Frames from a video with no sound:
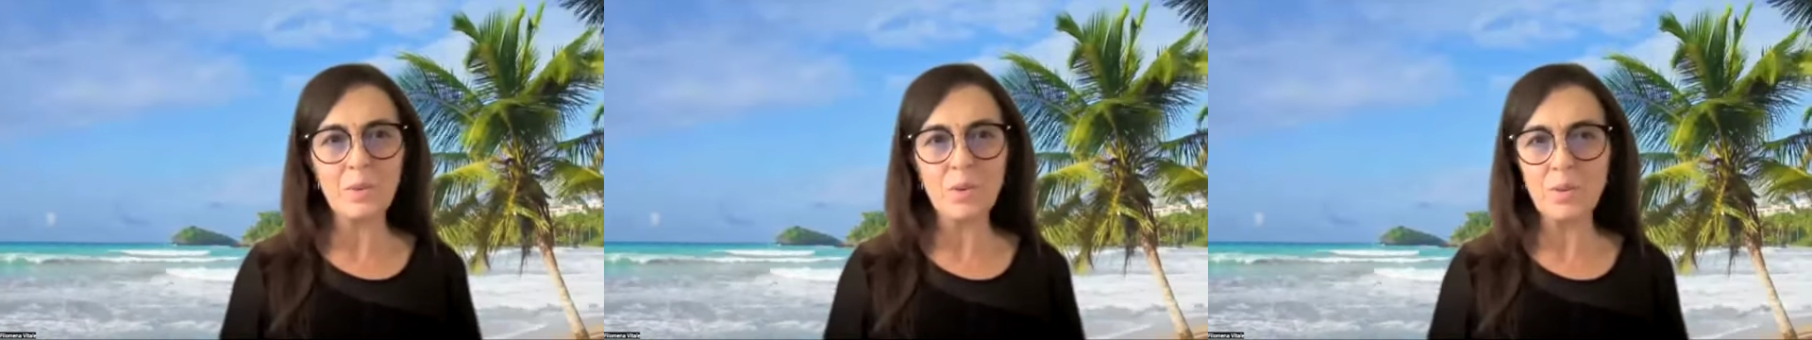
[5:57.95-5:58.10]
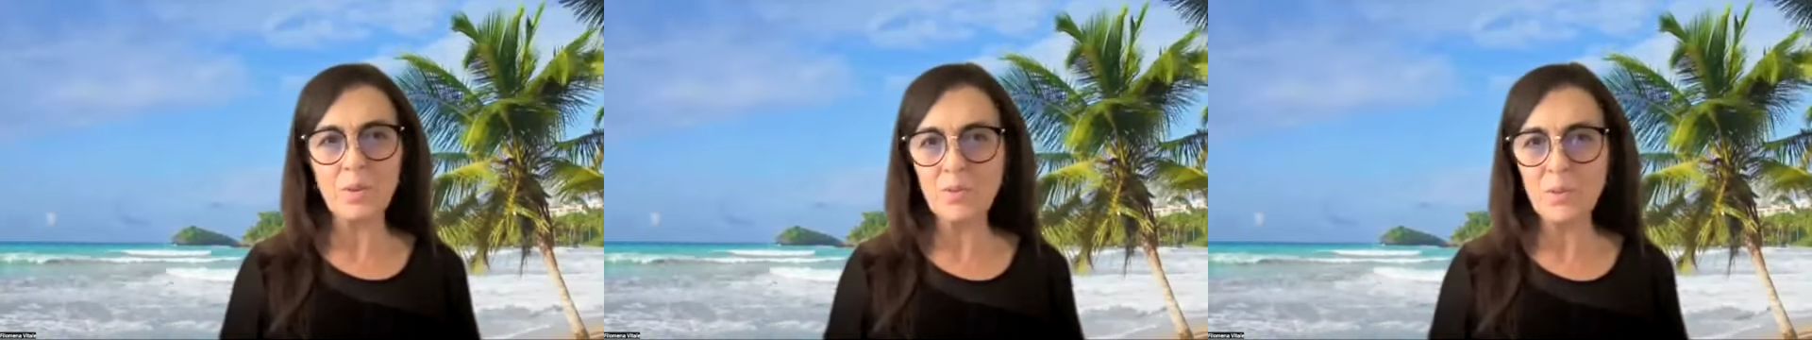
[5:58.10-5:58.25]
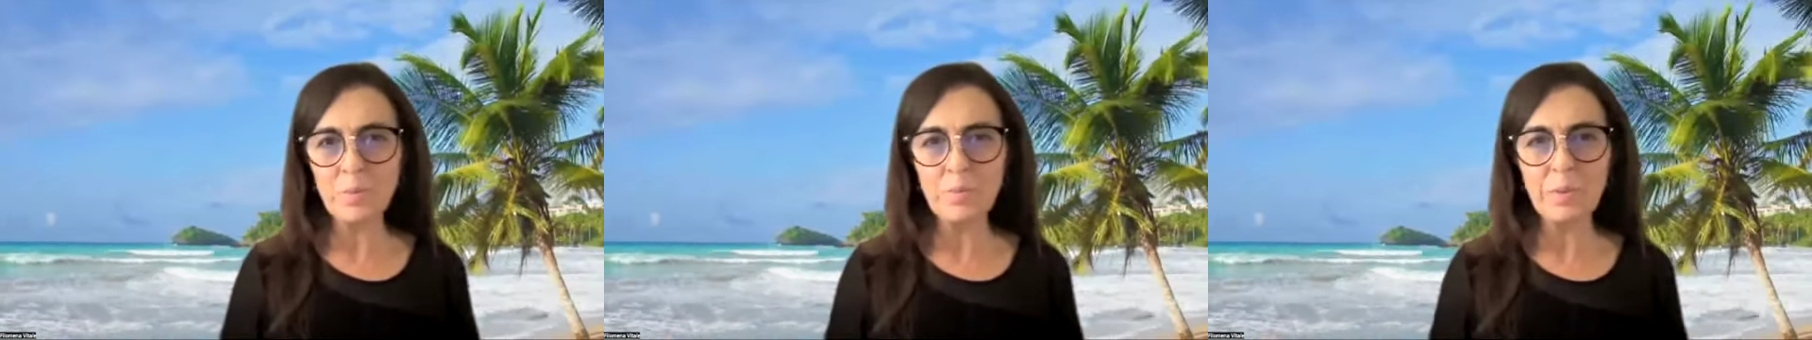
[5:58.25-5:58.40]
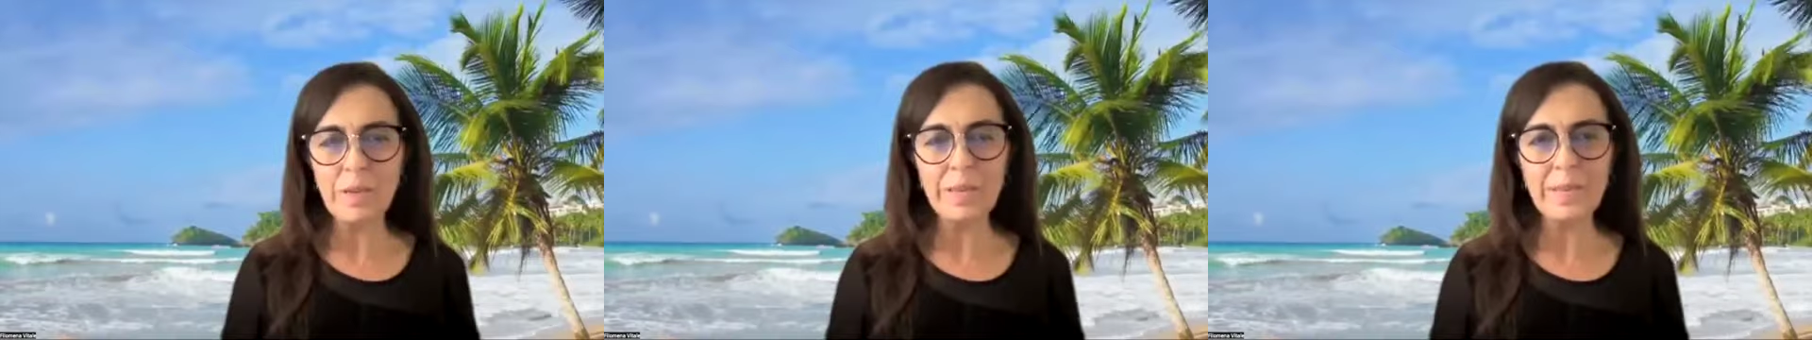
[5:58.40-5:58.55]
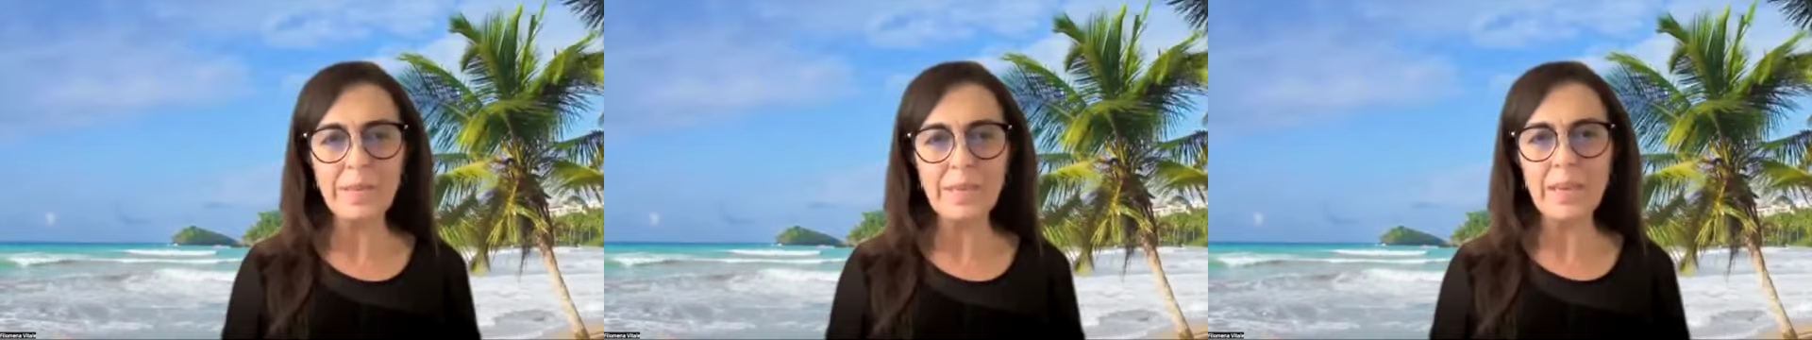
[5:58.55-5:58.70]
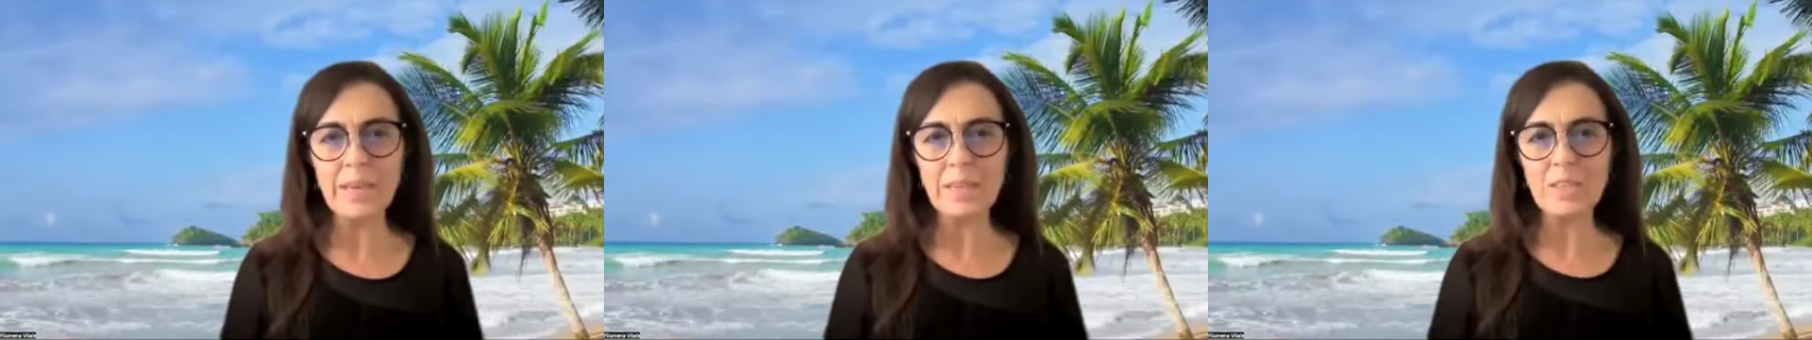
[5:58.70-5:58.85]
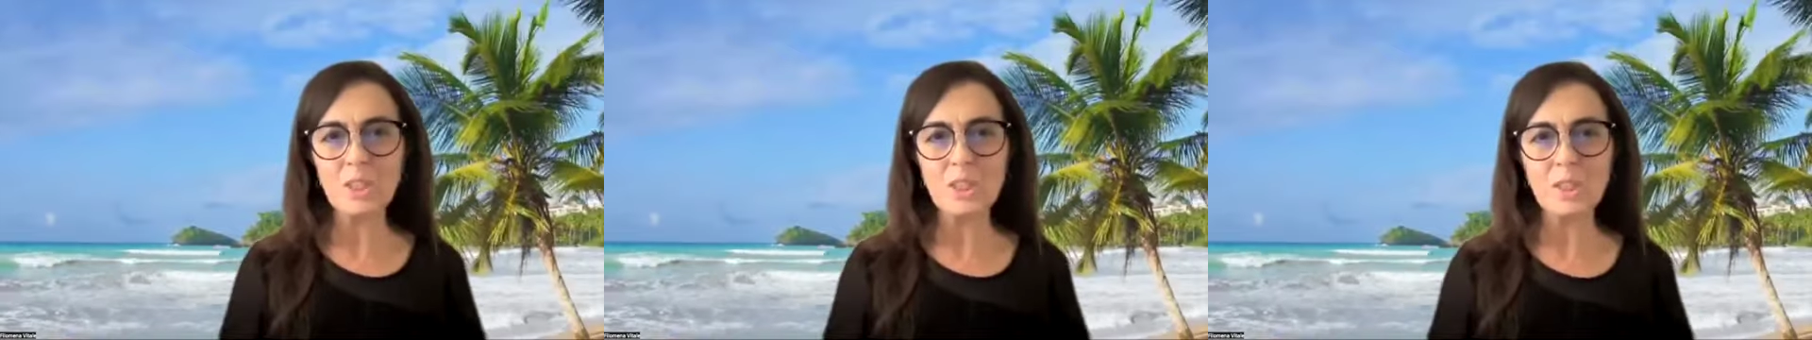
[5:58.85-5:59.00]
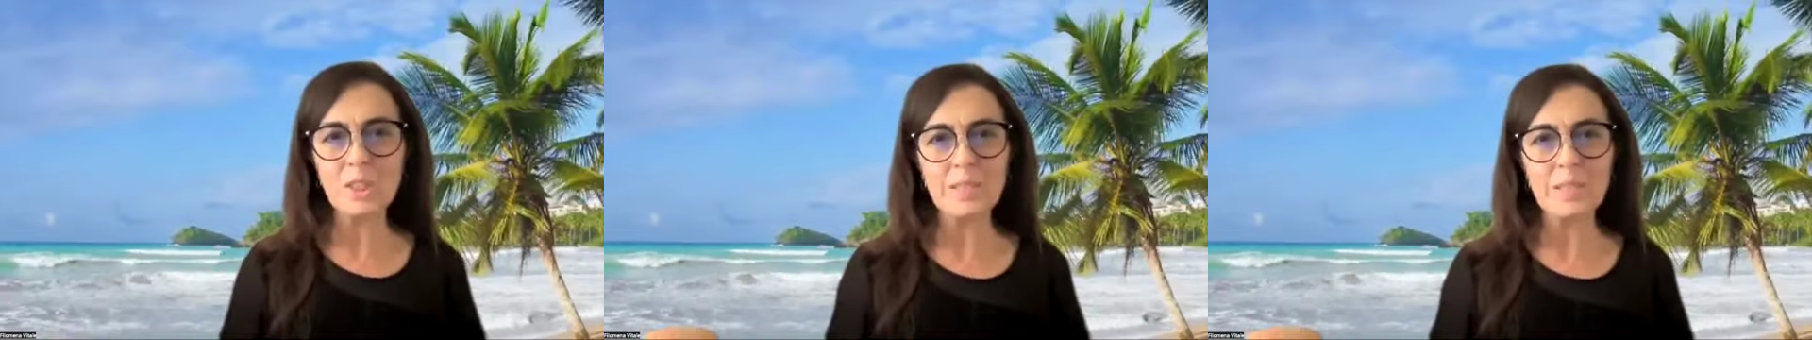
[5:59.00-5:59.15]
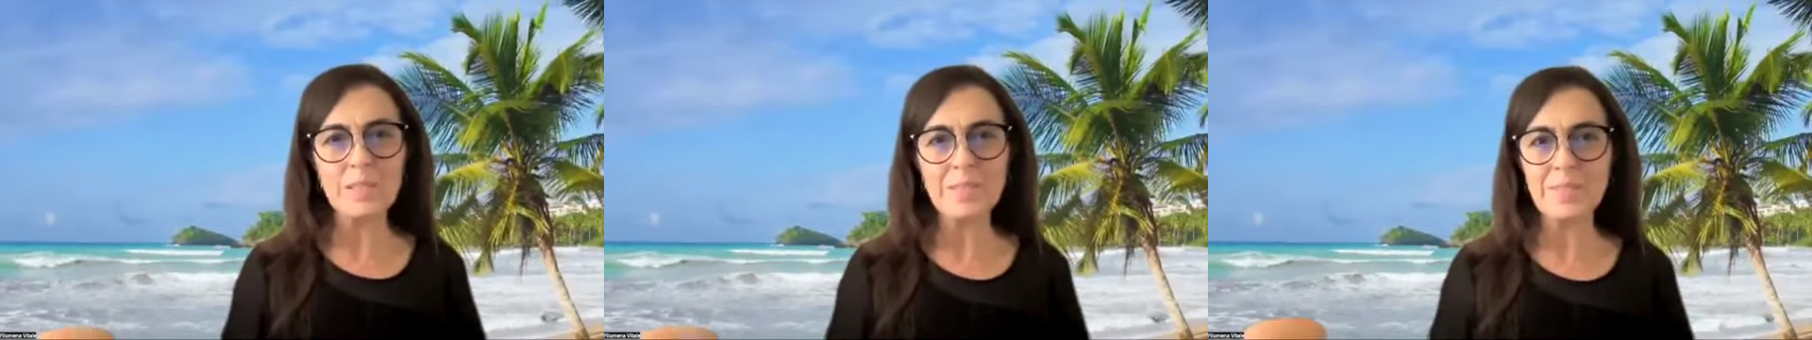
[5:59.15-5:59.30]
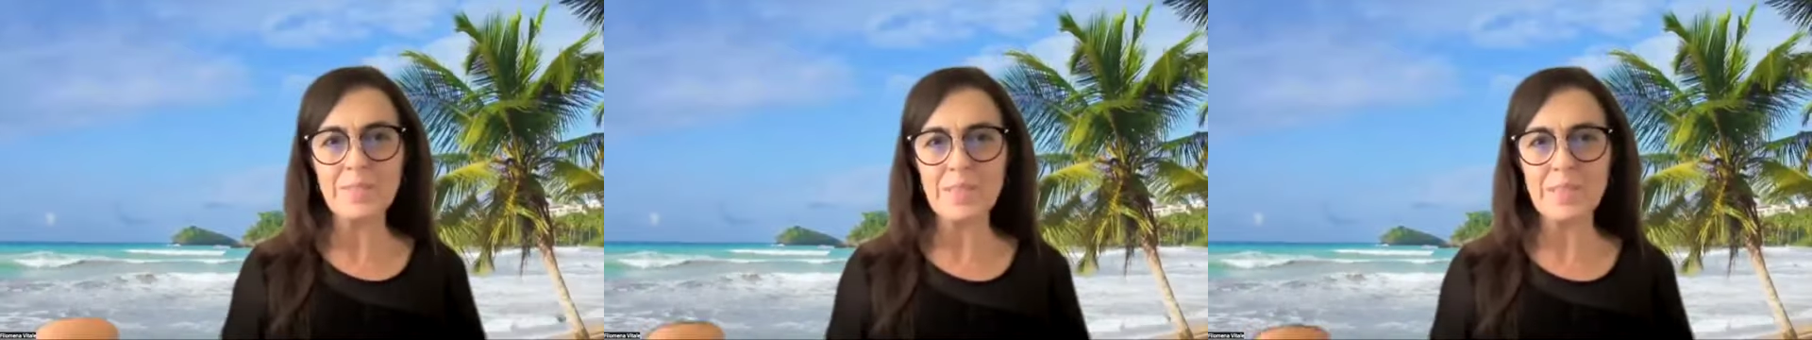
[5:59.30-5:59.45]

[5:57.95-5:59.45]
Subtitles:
off your medications,